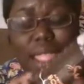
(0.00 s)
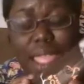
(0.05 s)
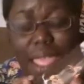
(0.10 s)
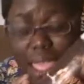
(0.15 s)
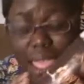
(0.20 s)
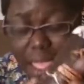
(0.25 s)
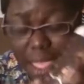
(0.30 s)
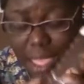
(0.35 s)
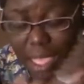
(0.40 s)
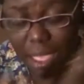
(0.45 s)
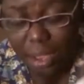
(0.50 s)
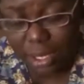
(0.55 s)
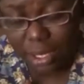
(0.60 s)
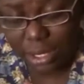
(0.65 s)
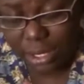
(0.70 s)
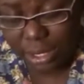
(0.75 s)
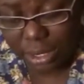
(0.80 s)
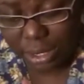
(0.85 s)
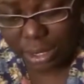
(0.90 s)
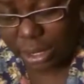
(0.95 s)
the heck out
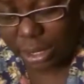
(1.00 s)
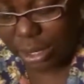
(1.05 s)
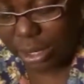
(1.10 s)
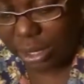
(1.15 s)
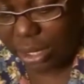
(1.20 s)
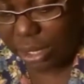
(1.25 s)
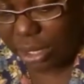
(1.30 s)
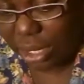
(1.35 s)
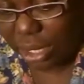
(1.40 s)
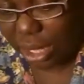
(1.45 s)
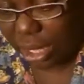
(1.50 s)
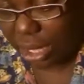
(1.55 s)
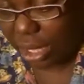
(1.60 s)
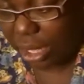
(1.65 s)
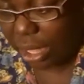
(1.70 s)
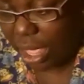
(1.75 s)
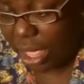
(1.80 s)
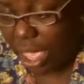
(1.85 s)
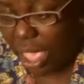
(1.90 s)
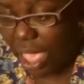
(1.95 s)
of this.
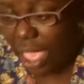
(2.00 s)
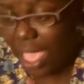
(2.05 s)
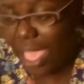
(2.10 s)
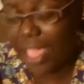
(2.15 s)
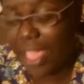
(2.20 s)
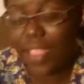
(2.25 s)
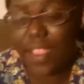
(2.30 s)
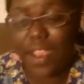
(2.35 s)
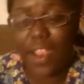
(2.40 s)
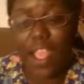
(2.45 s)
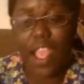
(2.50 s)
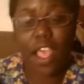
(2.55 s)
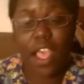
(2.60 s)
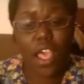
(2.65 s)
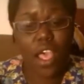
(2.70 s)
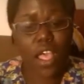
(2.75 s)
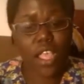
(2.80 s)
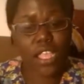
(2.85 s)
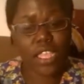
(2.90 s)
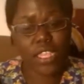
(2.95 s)
And then I
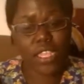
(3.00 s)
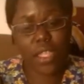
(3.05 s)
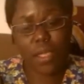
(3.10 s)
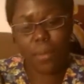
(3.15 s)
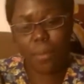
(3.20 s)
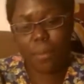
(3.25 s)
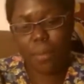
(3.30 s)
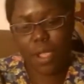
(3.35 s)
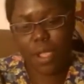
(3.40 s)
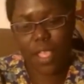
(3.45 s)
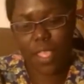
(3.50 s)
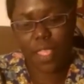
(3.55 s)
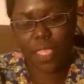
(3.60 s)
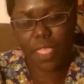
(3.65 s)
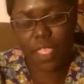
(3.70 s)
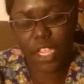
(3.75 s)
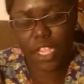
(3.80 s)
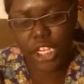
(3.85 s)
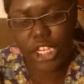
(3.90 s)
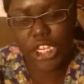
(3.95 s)
also bought
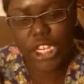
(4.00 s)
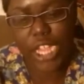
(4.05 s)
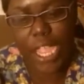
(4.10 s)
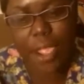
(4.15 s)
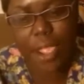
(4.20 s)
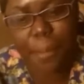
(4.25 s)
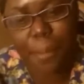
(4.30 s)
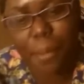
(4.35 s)
the Shea